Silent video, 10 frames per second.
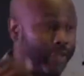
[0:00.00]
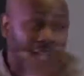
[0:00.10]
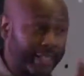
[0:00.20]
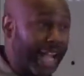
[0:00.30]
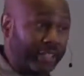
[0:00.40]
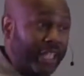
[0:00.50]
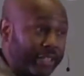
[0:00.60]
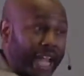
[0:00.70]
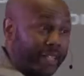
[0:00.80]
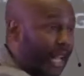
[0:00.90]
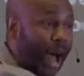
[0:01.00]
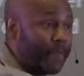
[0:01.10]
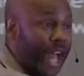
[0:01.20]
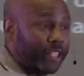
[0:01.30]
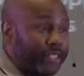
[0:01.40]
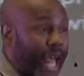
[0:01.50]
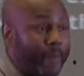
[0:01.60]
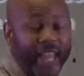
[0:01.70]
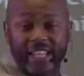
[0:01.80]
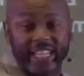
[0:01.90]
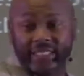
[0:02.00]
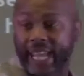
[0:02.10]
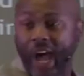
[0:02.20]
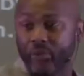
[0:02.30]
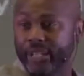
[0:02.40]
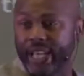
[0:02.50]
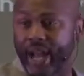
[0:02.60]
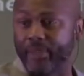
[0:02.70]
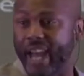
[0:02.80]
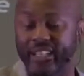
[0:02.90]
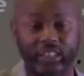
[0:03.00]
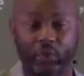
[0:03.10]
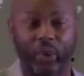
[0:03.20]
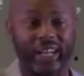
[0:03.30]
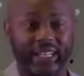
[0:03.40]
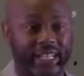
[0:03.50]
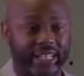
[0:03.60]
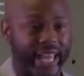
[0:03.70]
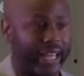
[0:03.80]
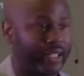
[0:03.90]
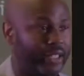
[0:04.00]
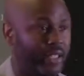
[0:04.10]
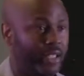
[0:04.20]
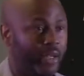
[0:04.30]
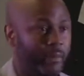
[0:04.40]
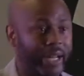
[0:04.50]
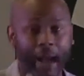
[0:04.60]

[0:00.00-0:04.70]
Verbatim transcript: that that's that I'm not I'm not discounting that. I'm not discrediting that. But